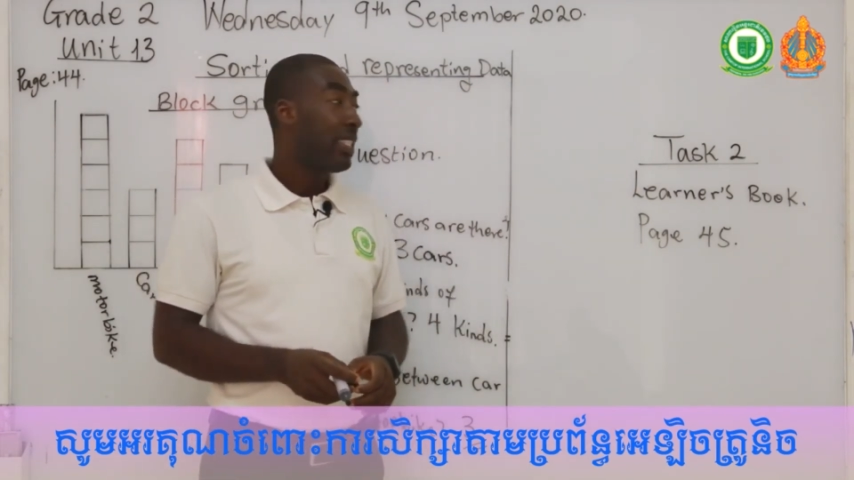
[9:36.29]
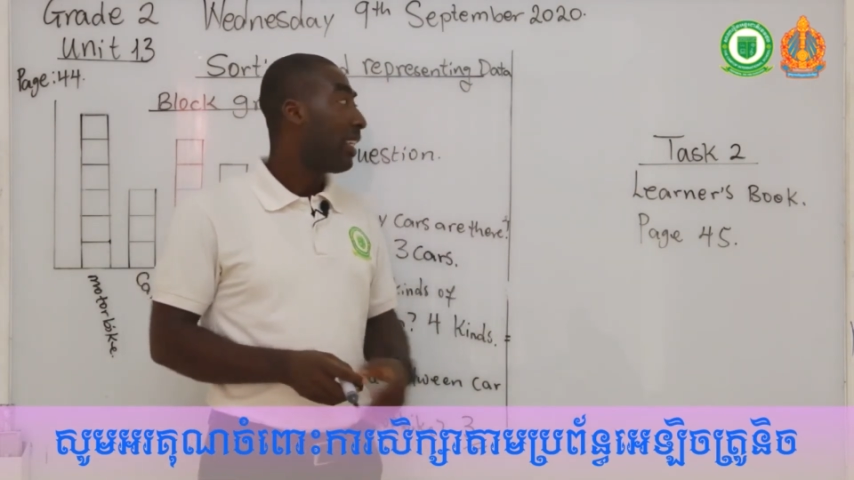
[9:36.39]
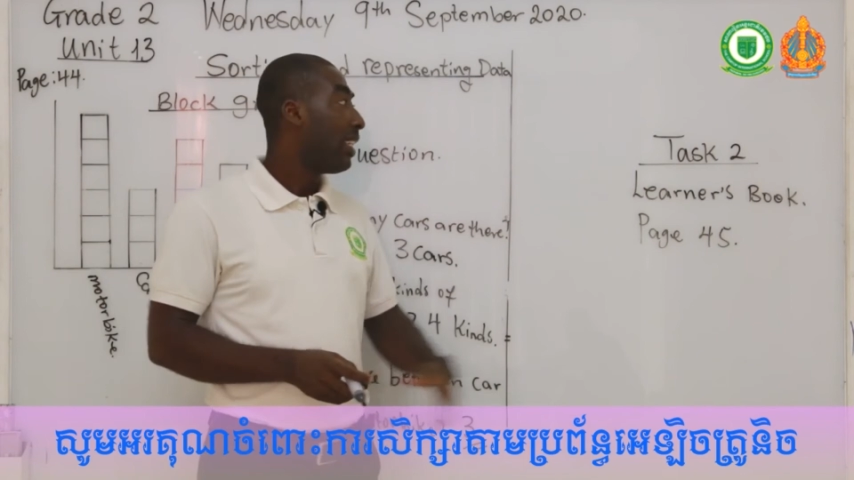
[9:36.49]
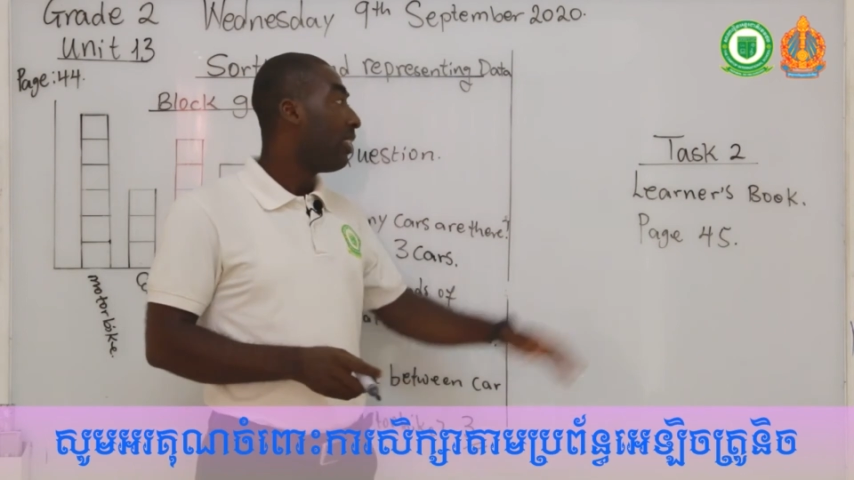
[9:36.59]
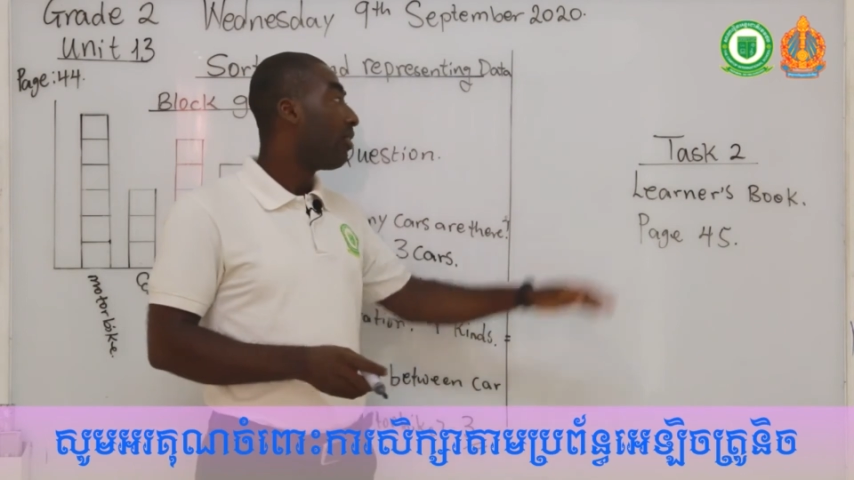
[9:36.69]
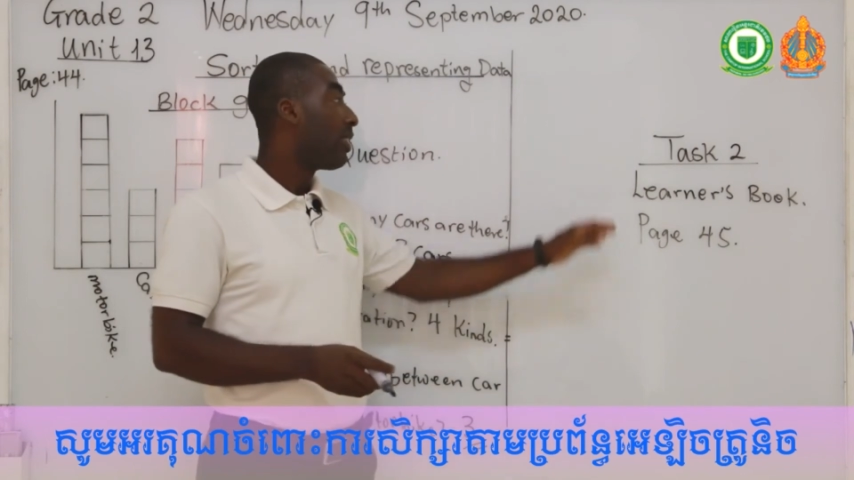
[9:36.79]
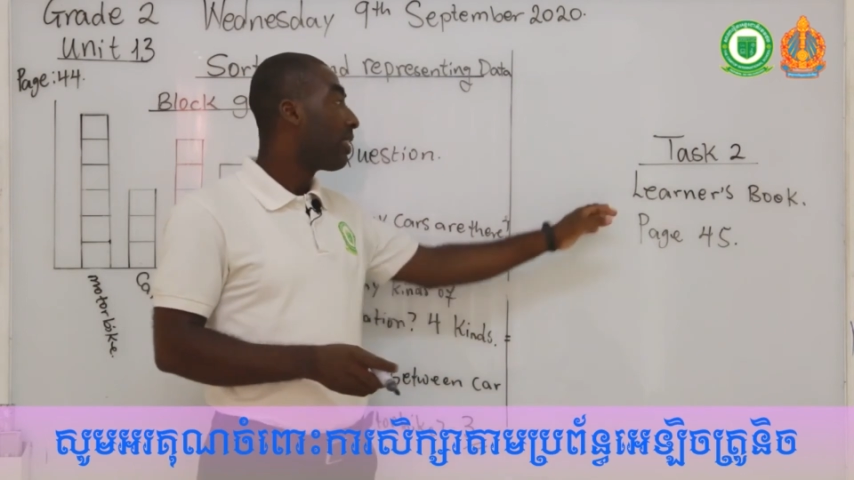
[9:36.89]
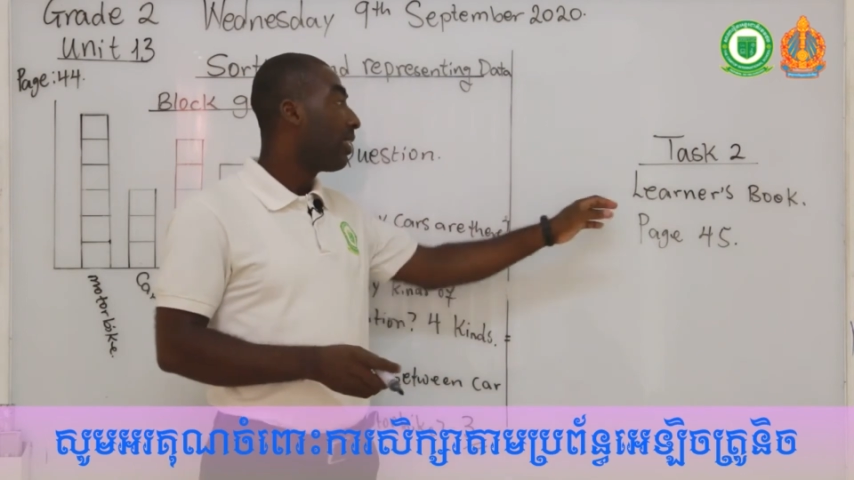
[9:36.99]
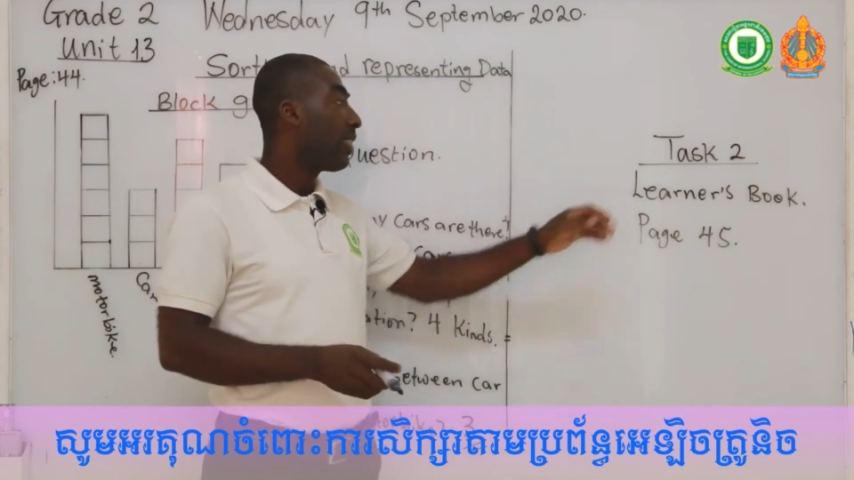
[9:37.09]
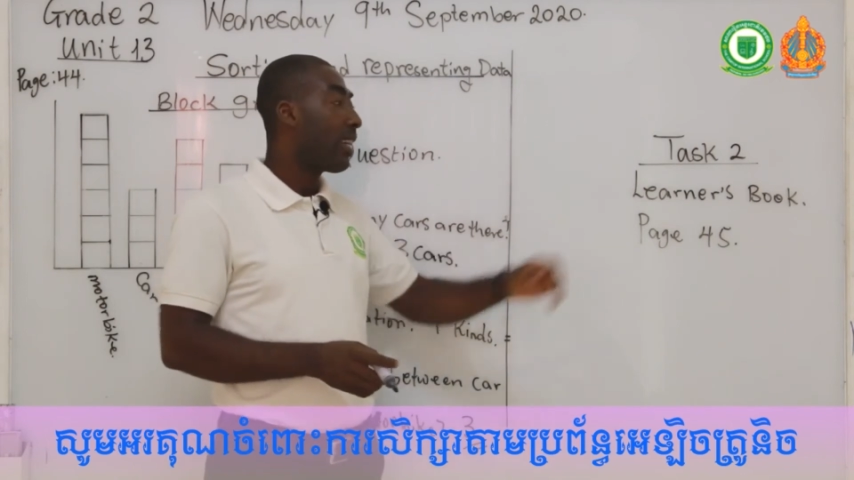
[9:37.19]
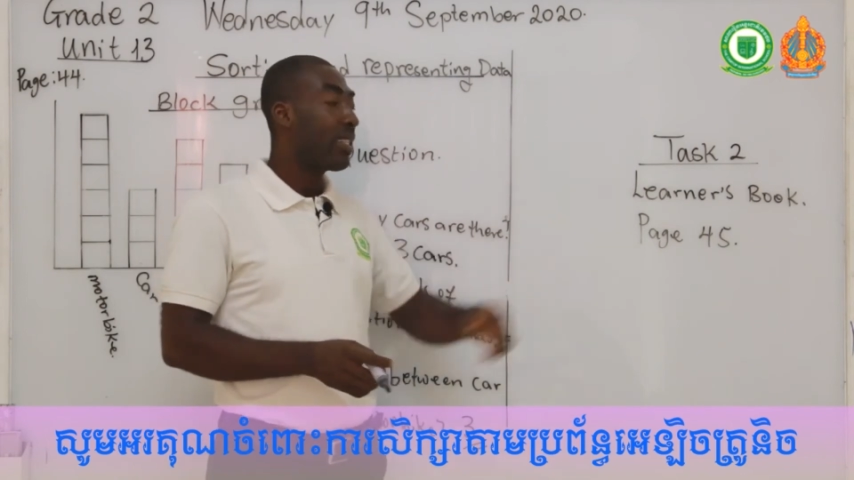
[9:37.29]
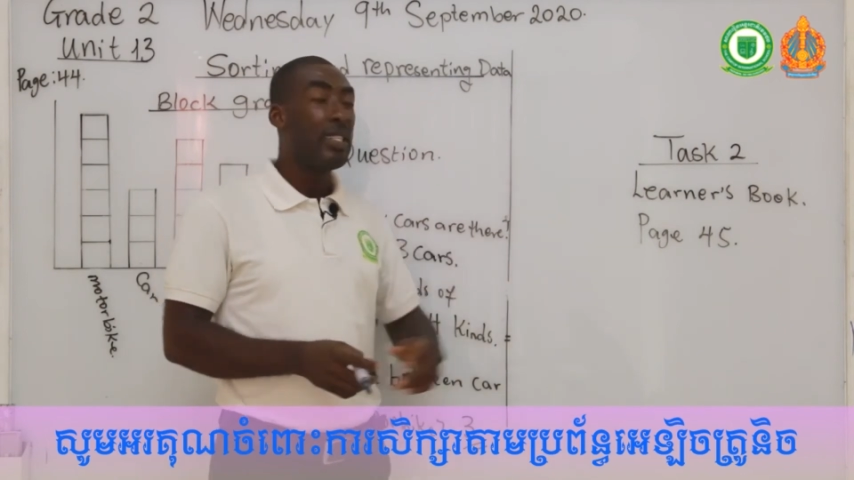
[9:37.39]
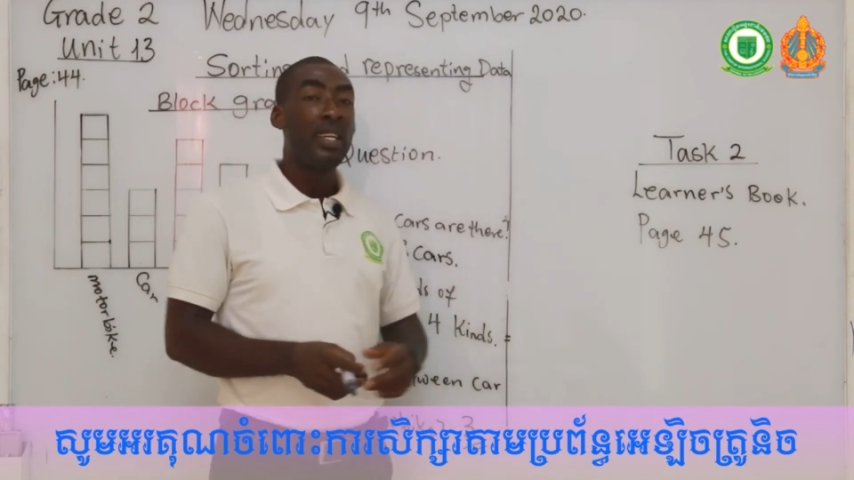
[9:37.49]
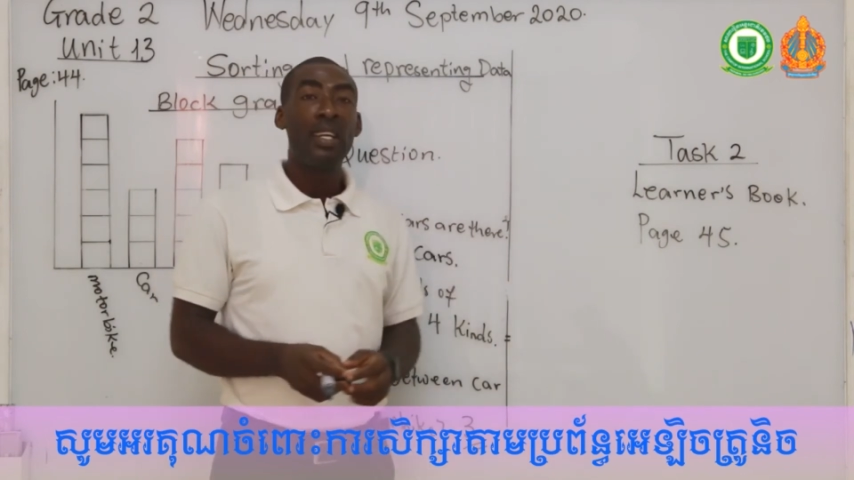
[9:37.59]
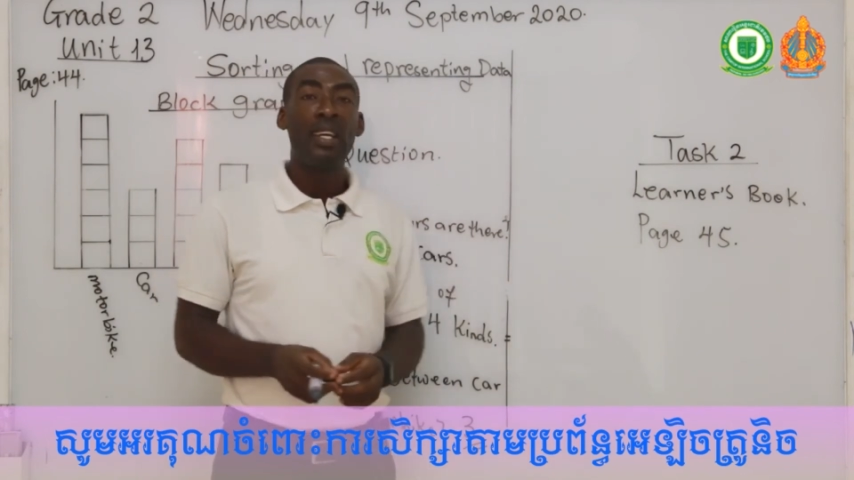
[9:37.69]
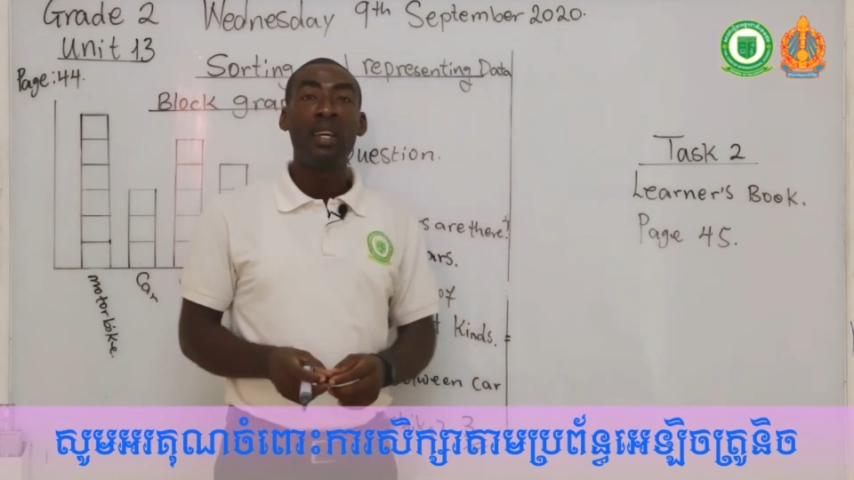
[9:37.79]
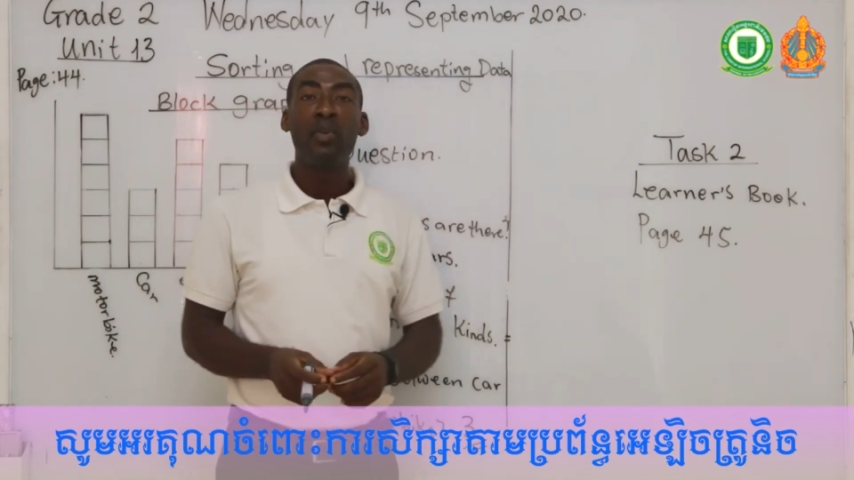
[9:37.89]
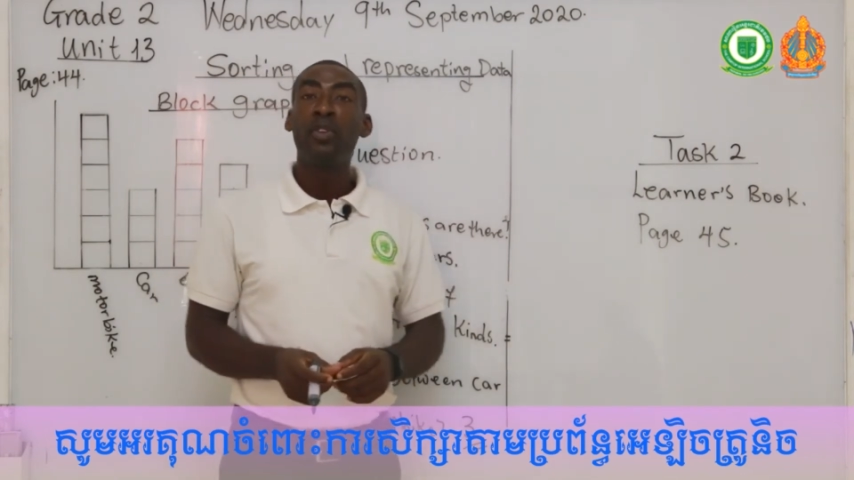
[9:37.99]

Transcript: It's an interesting task there that I